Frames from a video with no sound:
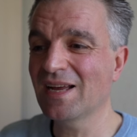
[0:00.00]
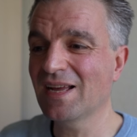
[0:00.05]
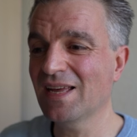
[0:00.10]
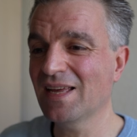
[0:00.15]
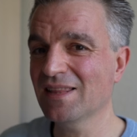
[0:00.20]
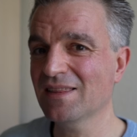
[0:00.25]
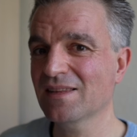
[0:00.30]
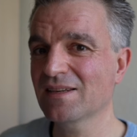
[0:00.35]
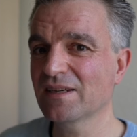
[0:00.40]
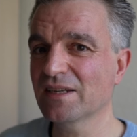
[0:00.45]

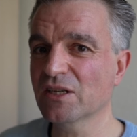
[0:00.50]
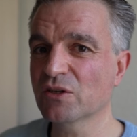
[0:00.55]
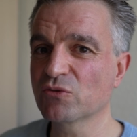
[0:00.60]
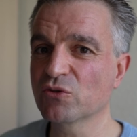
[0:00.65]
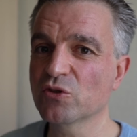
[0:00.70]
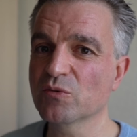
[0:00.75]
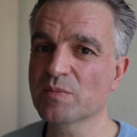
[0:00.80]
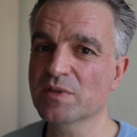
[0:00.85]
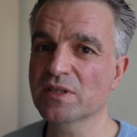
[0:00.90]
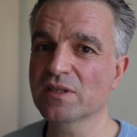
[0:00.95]
ethnic
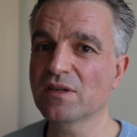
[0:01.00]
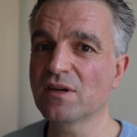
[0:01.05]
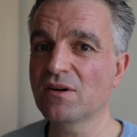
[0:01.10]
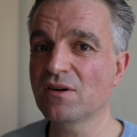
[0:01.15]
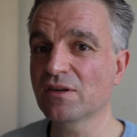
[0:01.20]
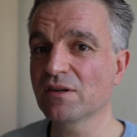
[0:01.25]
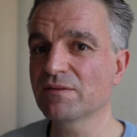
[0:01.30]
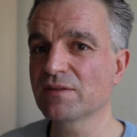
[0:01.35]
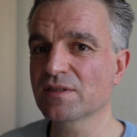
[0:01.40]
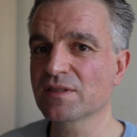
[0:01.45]
groups that
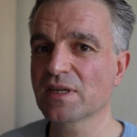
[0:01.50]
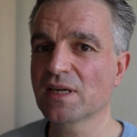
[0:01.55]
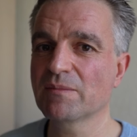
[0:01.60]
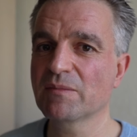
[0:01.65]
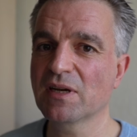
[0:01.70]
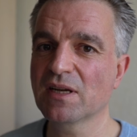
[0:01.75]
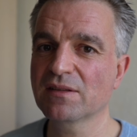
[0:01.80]
aren't of the same